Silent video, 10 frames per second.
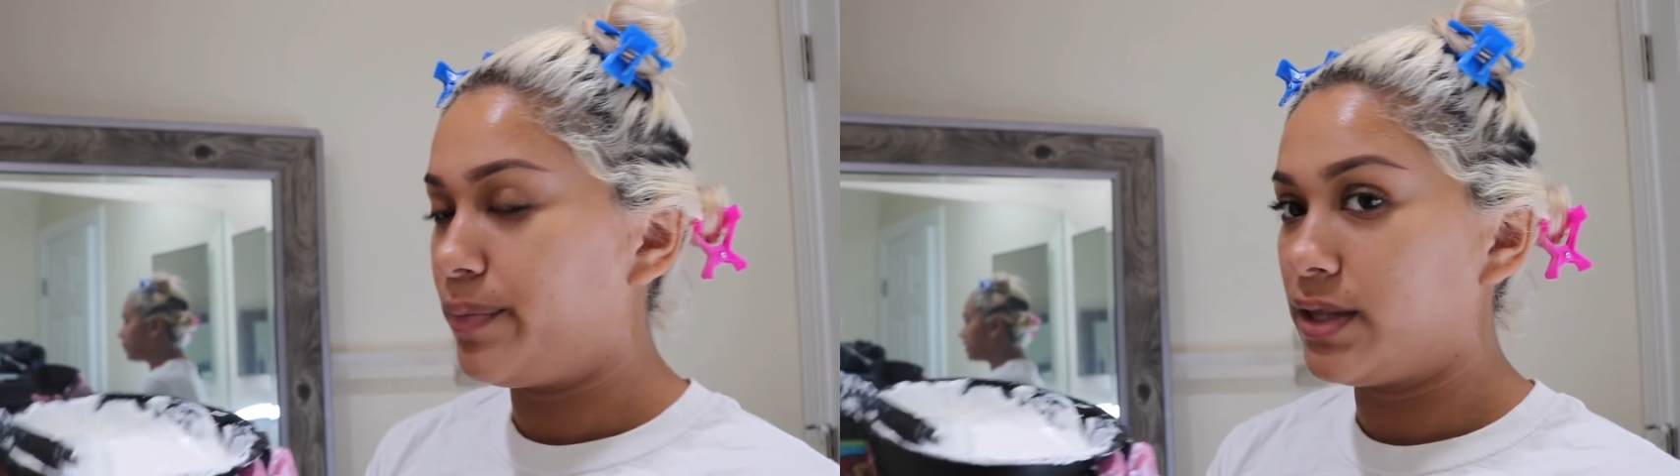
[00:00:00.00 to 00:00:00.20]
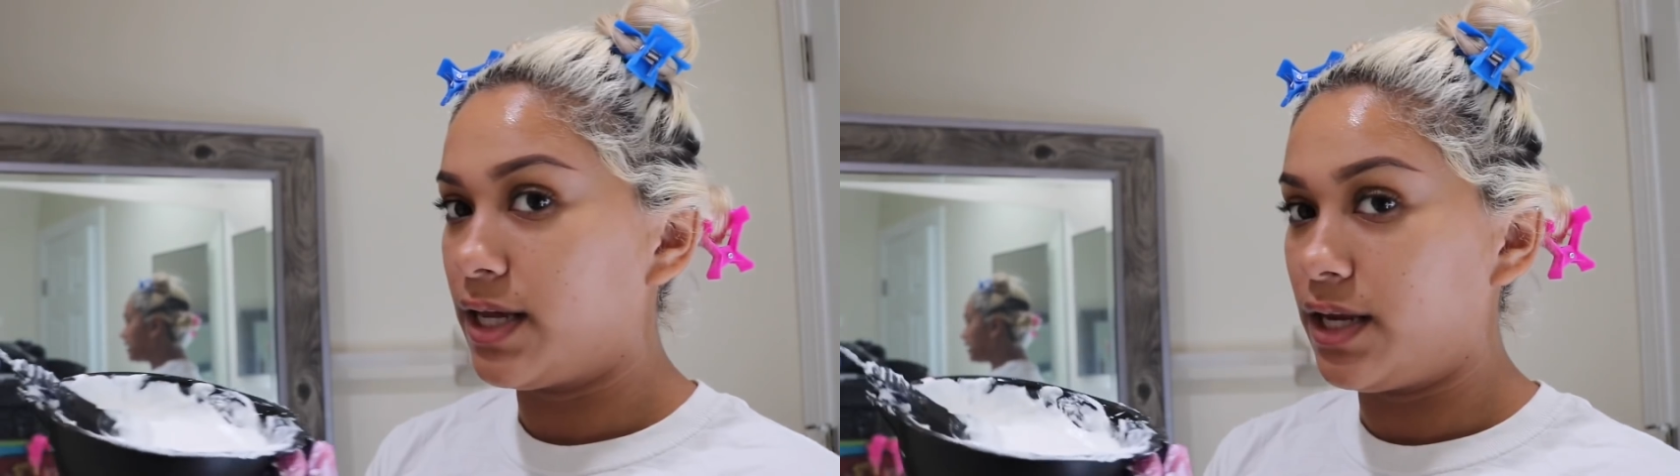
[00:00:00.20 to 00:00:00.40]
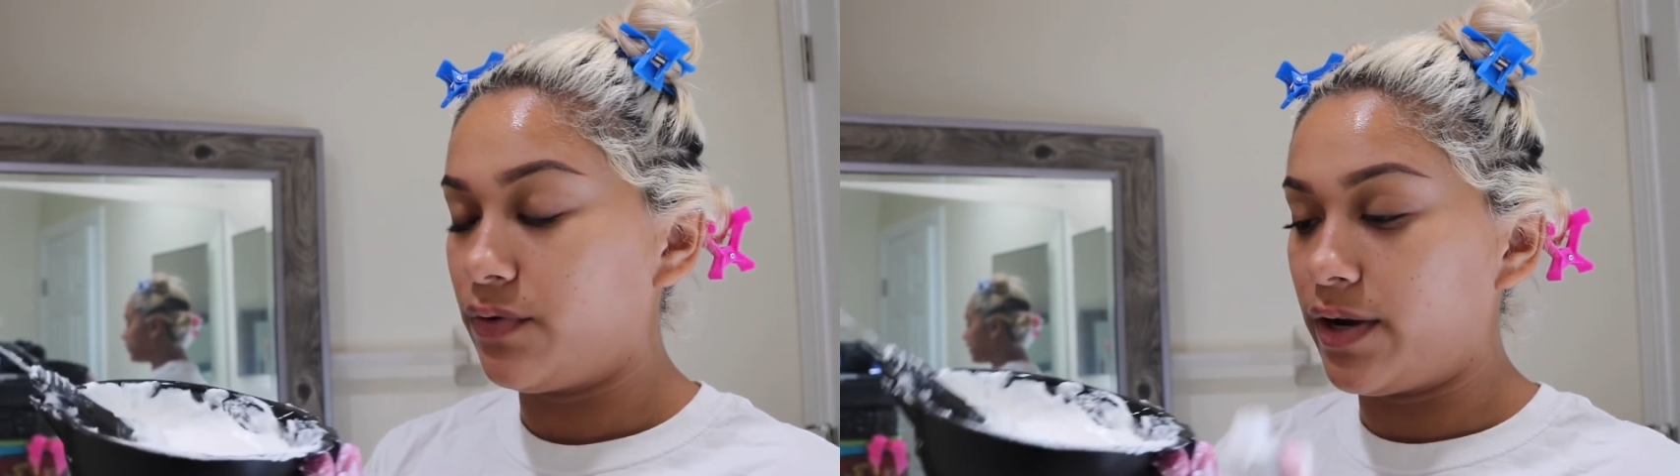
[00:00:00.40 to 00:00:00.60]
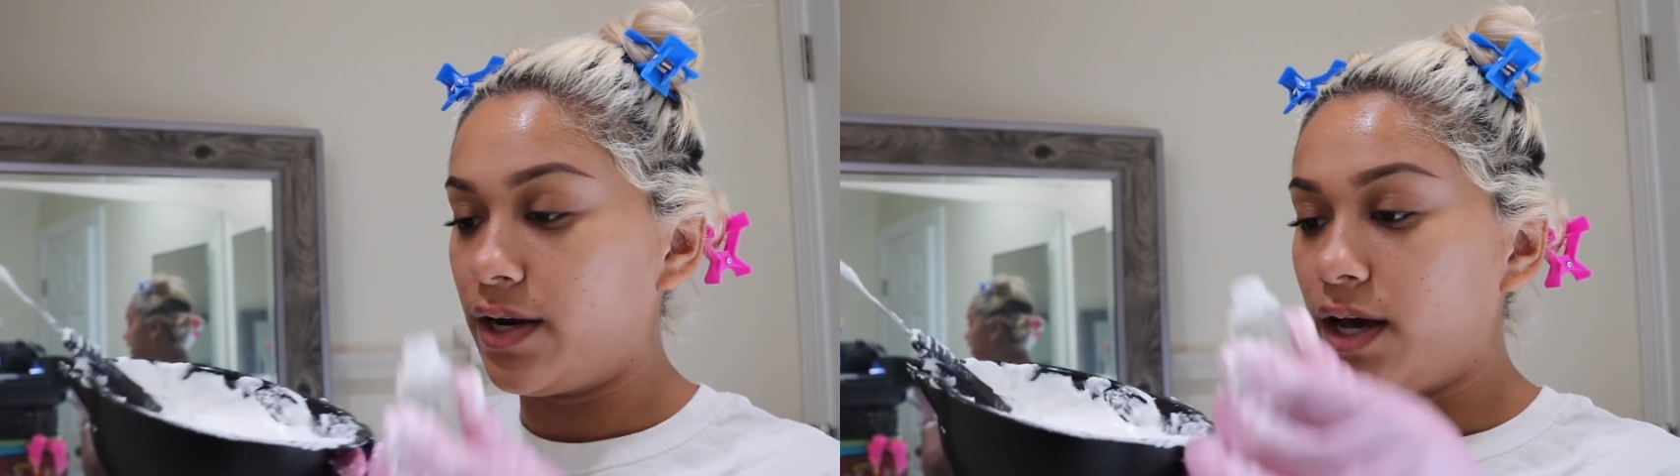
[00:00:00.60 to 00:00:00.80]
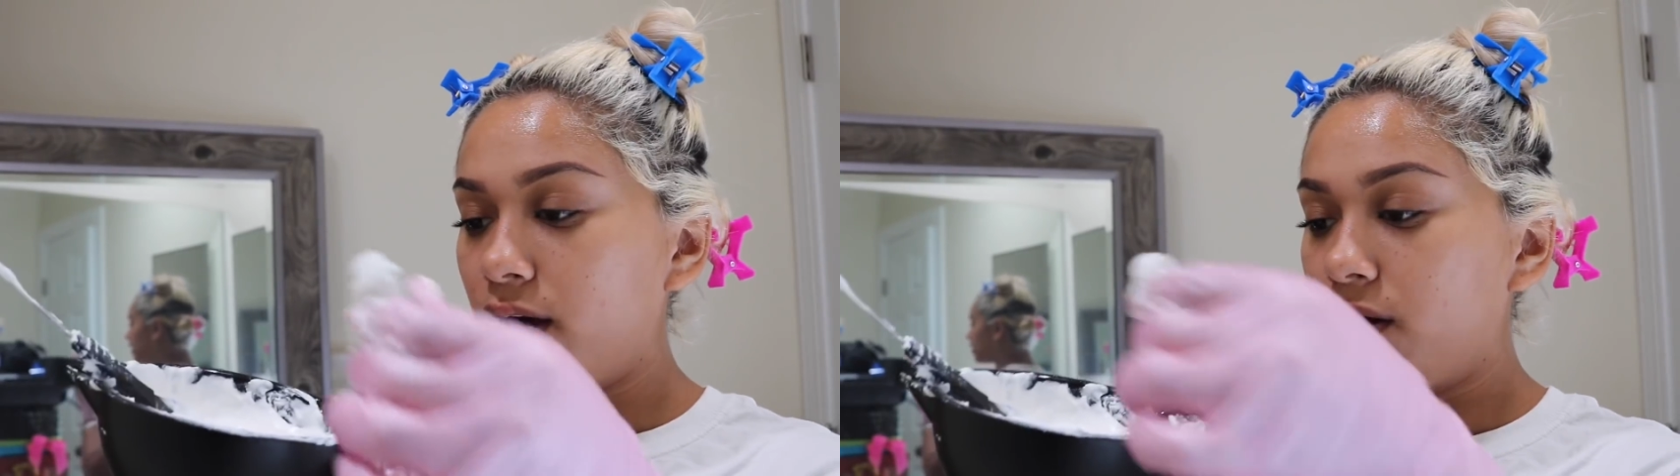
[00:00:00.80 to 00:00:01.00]
to put that in right
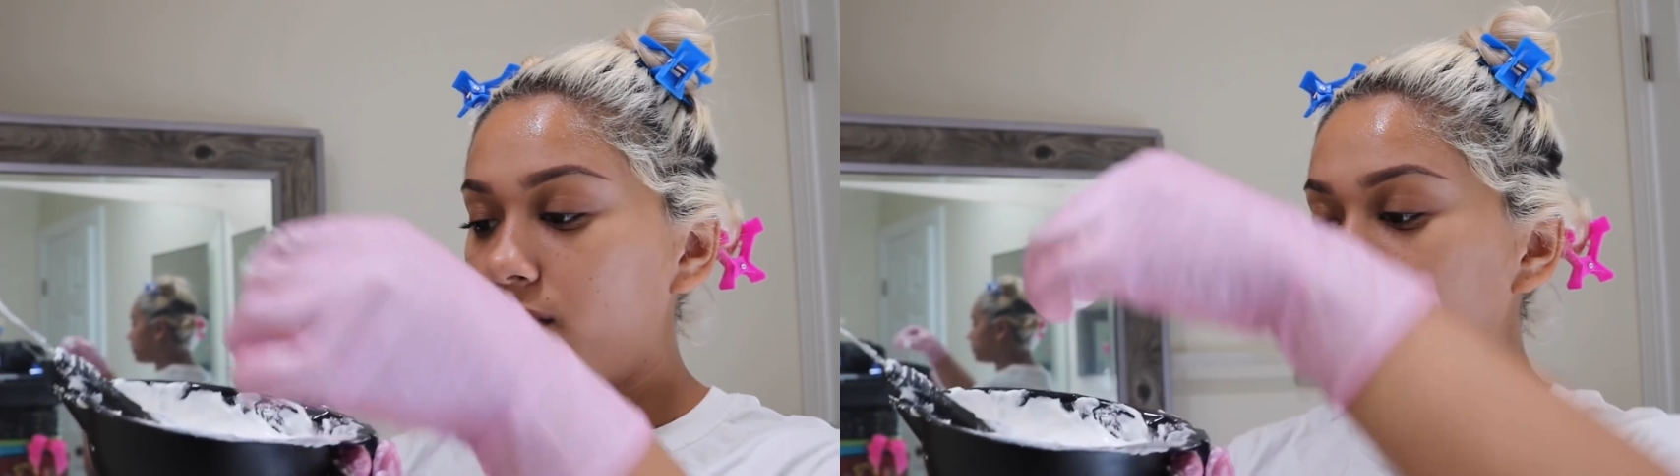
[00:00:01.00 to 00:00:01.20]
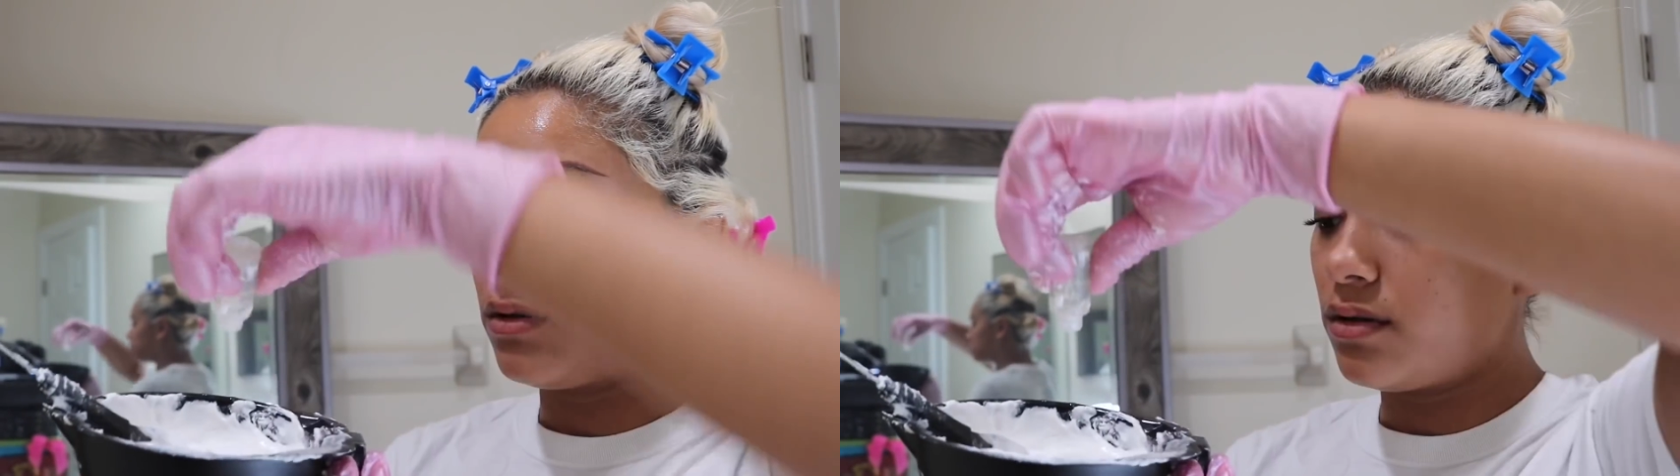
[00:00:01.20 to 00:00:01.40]
now.